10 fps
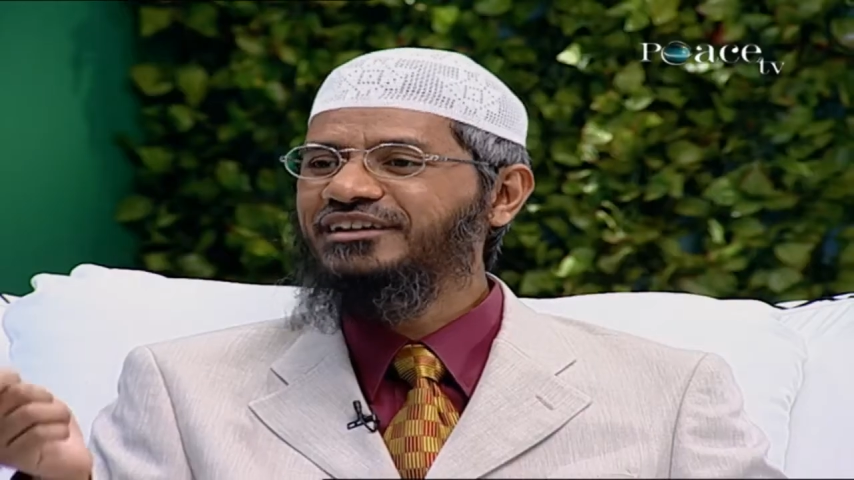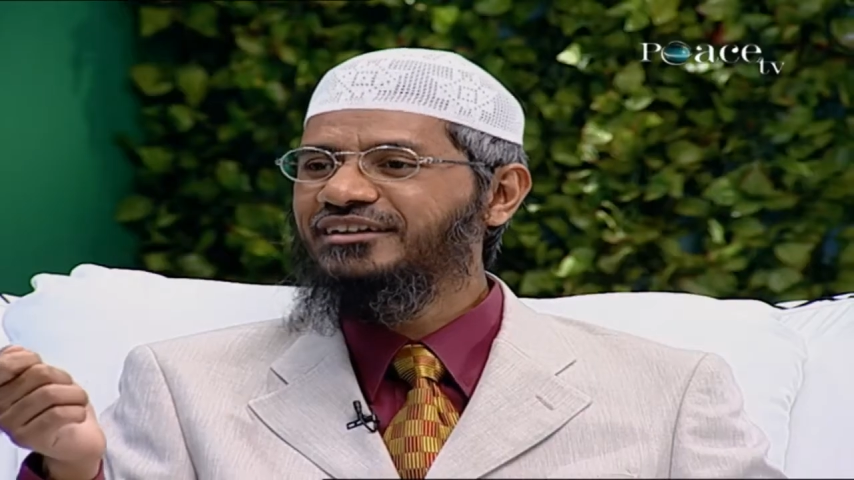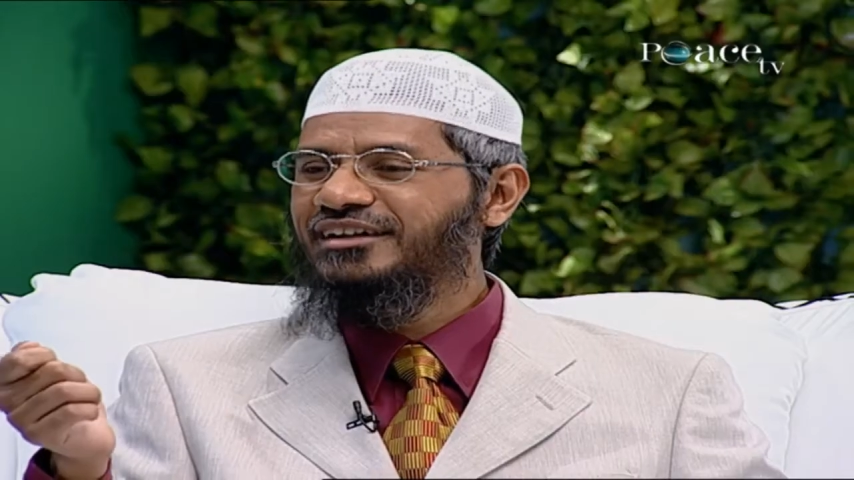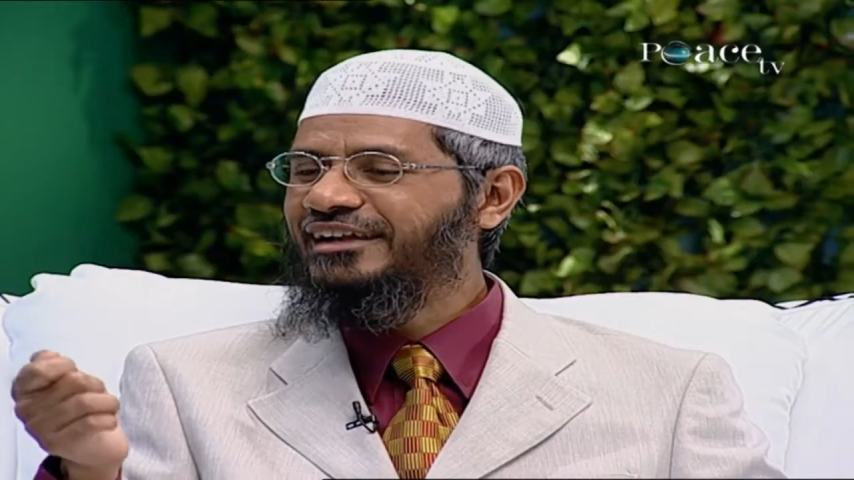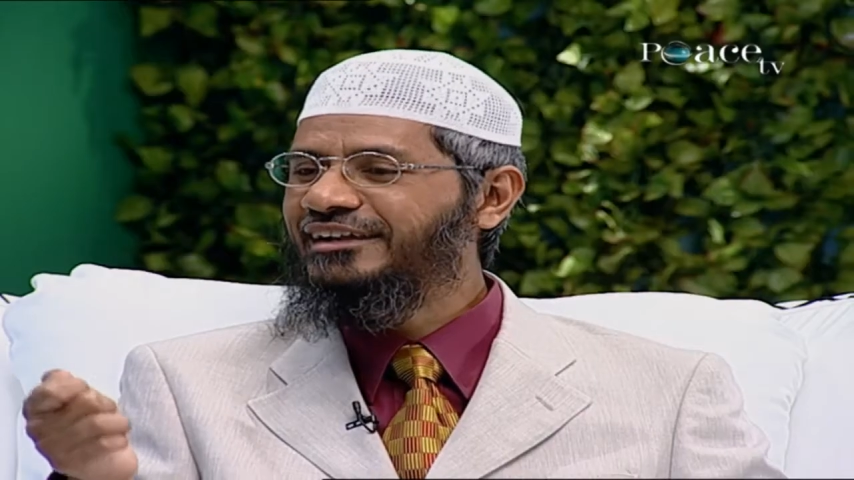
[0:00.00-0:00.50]
the
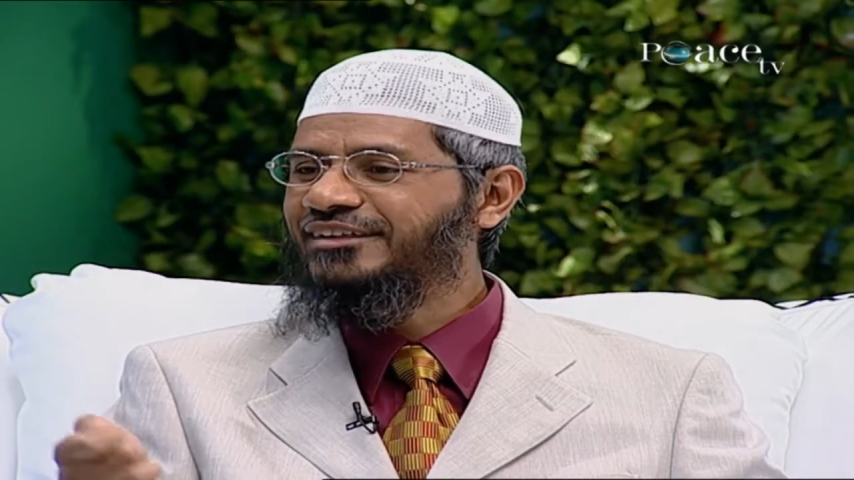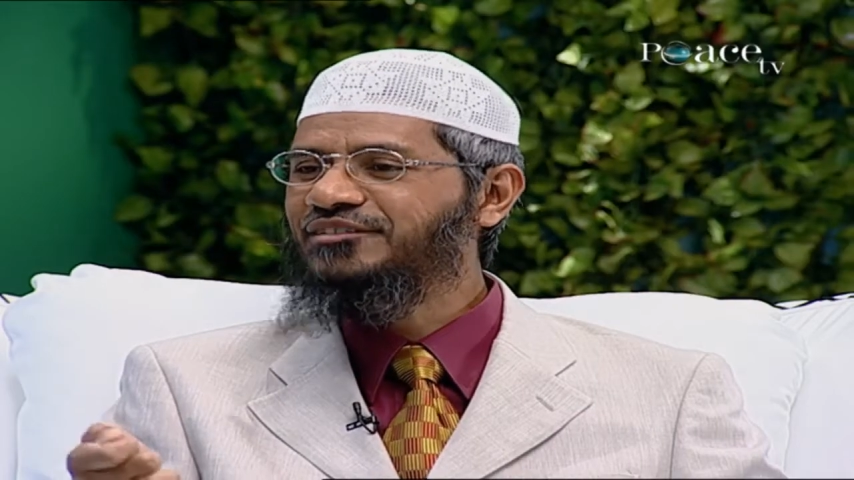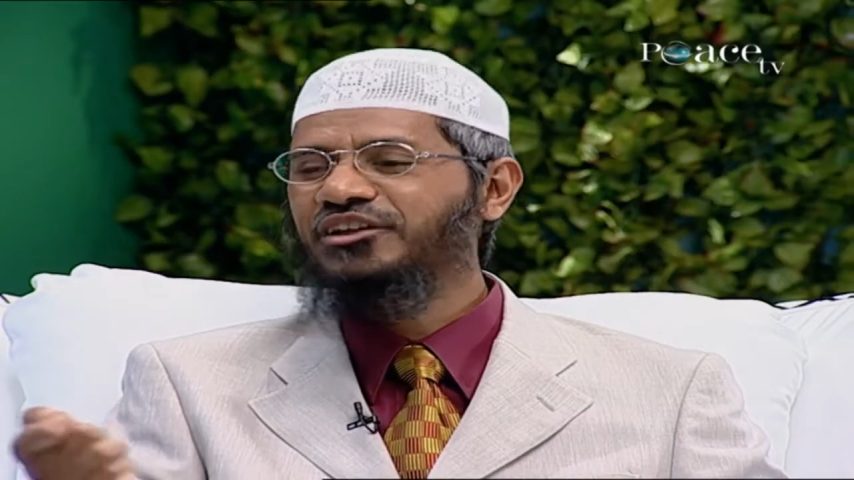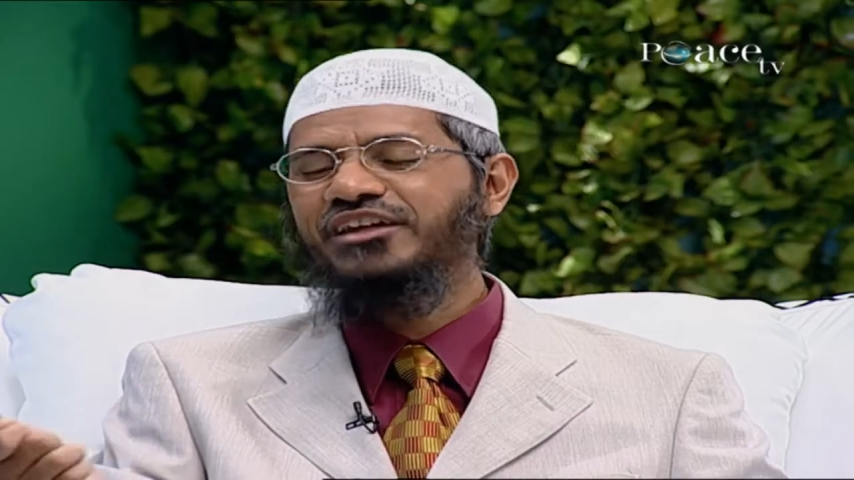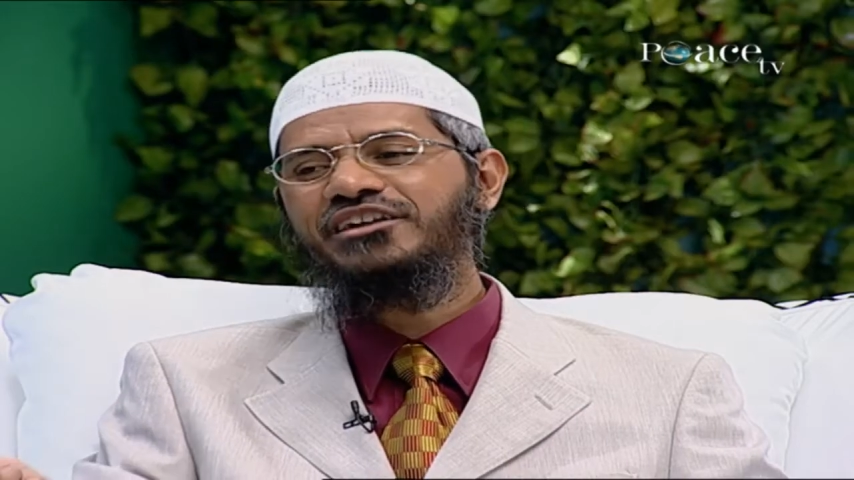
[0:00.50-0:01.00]
country
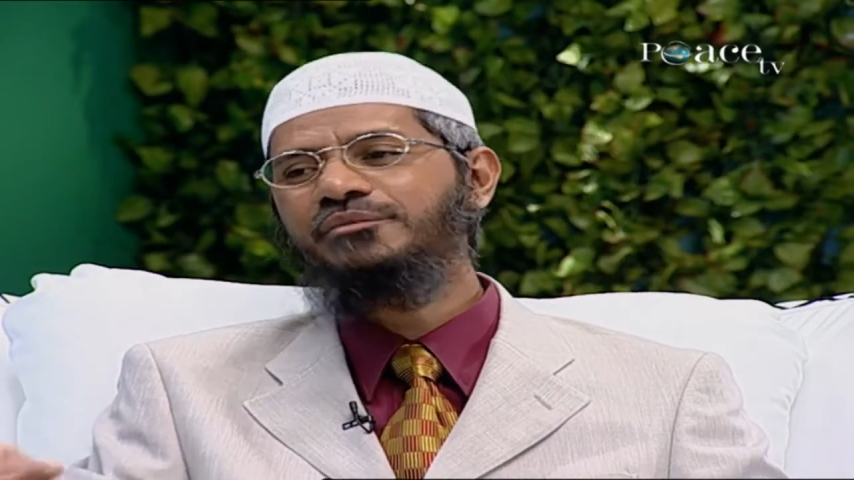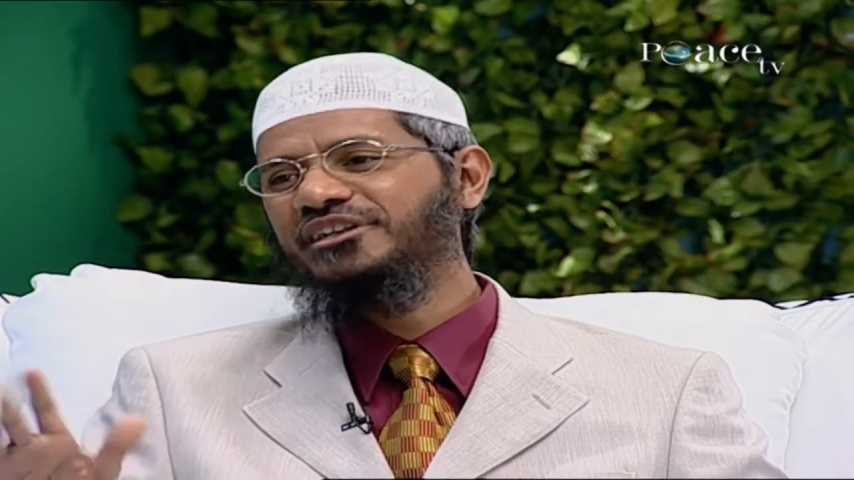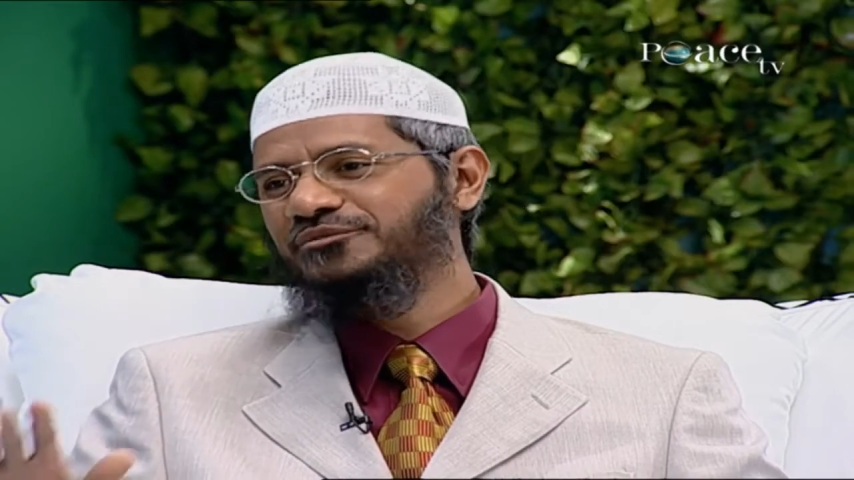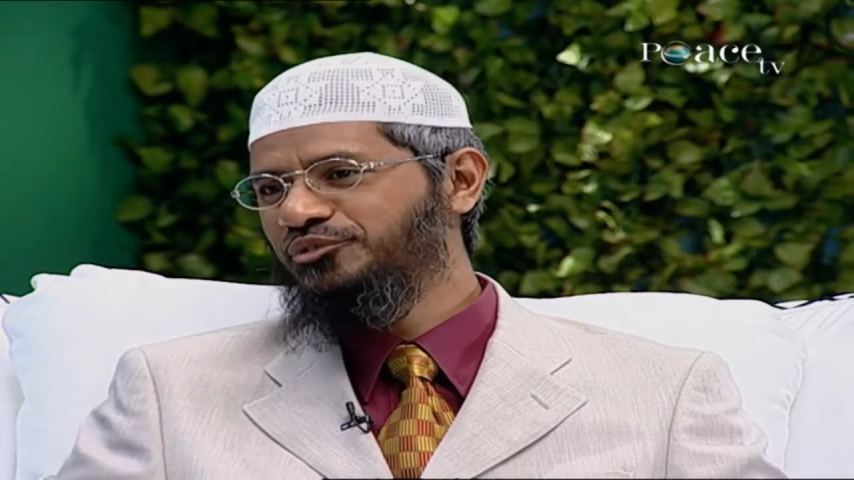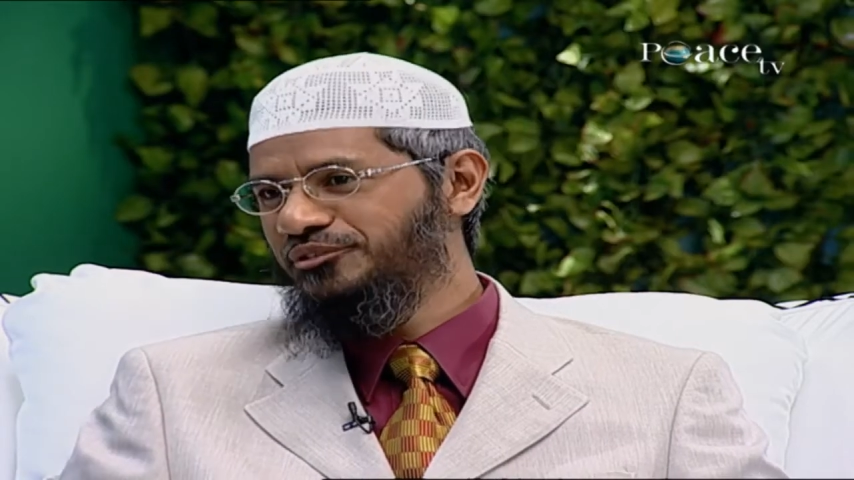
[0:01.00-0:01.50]
without having a
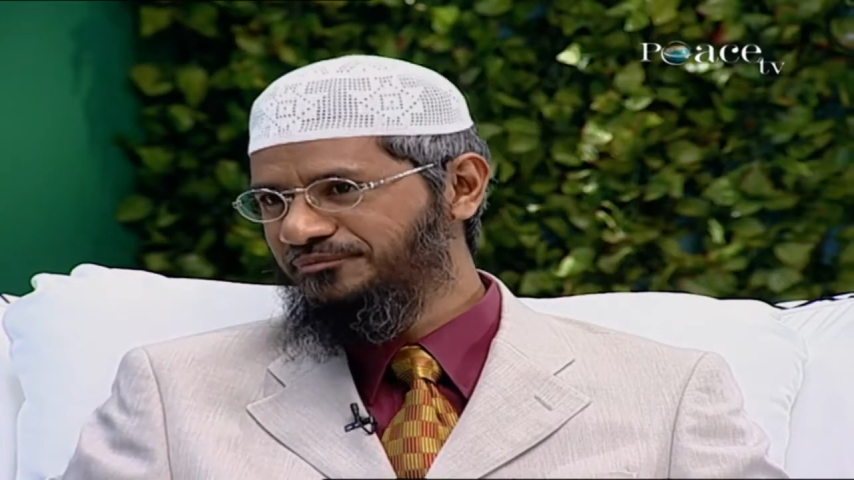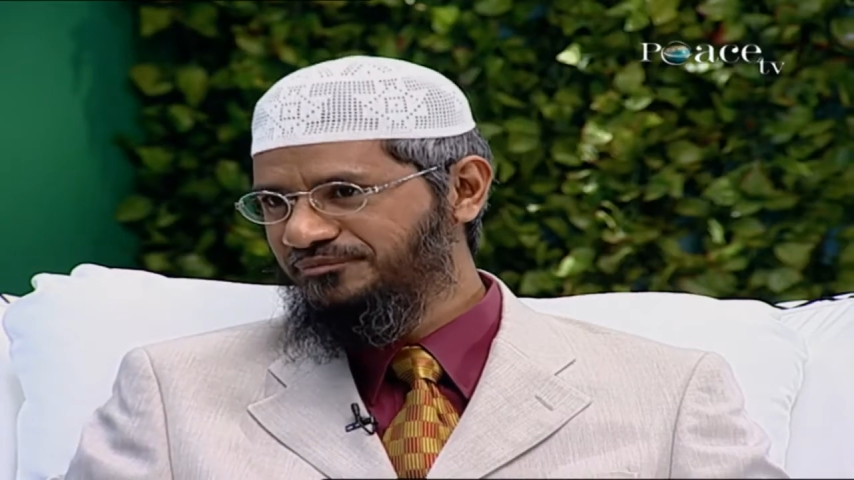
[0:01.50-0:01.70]
passport.